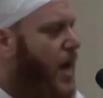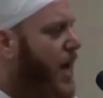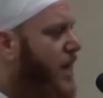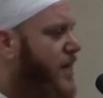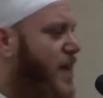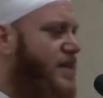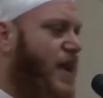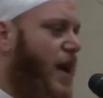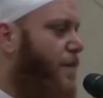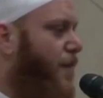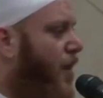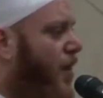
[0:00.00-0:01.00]
And it does
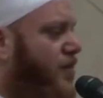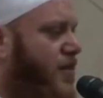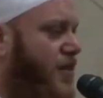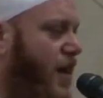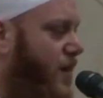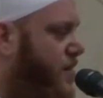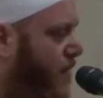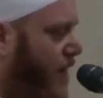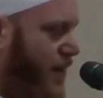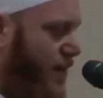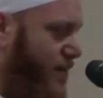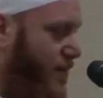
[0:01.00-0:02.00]
not belong to the
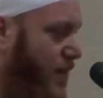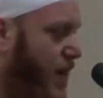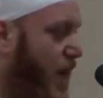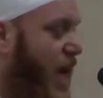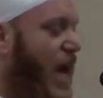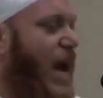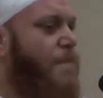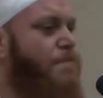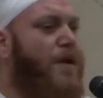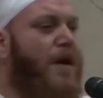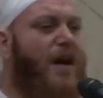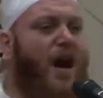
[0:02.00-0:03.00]
Israelis.
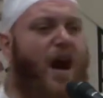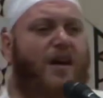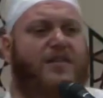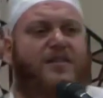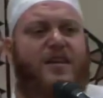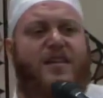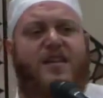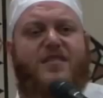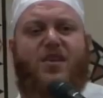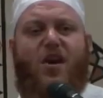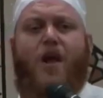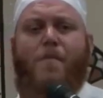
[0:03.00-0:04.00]
It belongs to
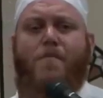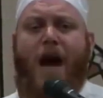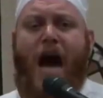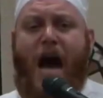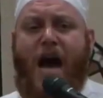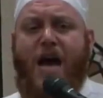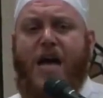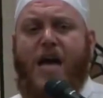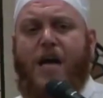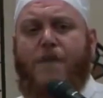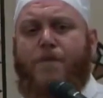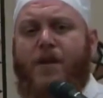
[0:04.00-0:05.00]
this
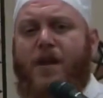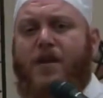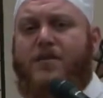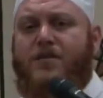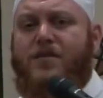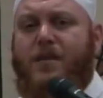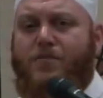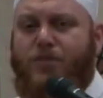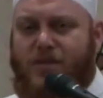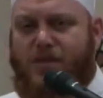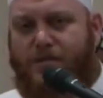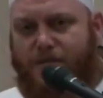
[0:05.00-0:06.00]
ummah. It belongs to the
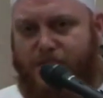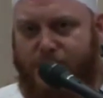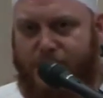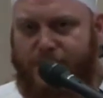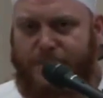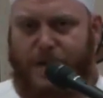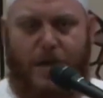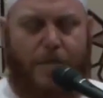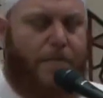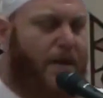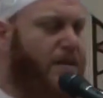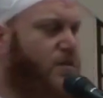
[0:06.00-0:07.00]
Muslims.
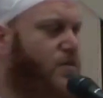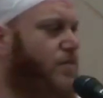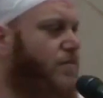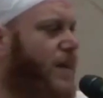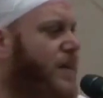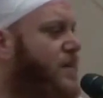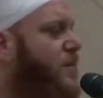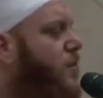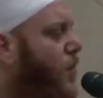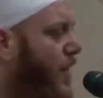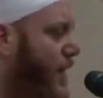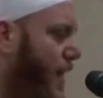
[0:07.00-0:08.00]
But this ummah needs
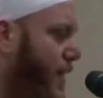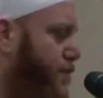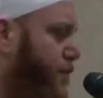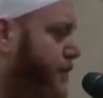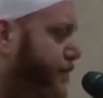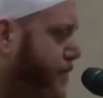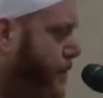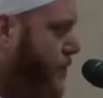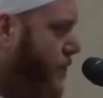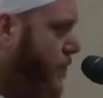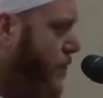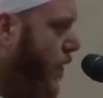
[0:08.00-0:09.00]
to wake up.
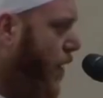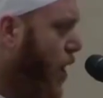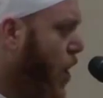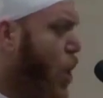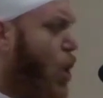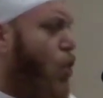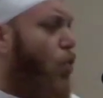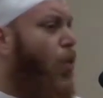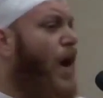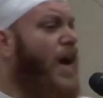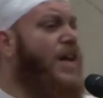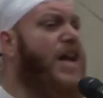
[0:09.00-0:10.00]

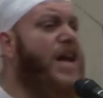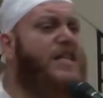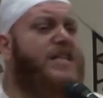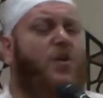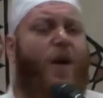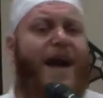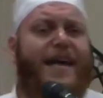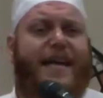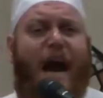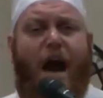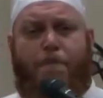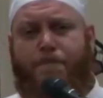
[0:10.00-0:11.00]
We need to
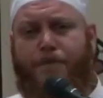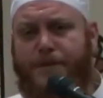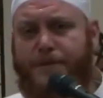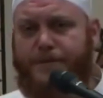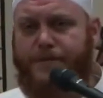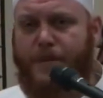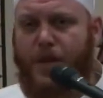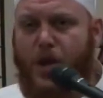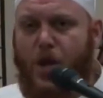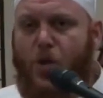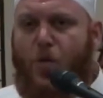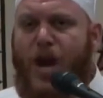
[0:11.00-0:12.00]
wake up.
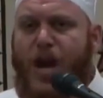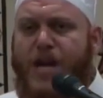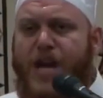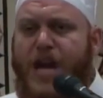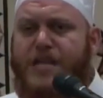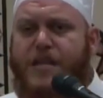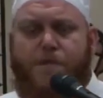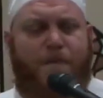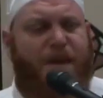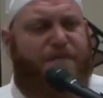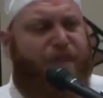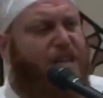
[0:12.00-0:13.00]
We need to
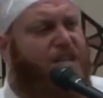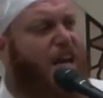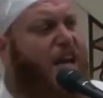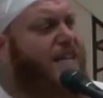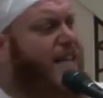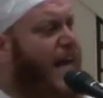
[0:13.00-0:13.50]
be vigilant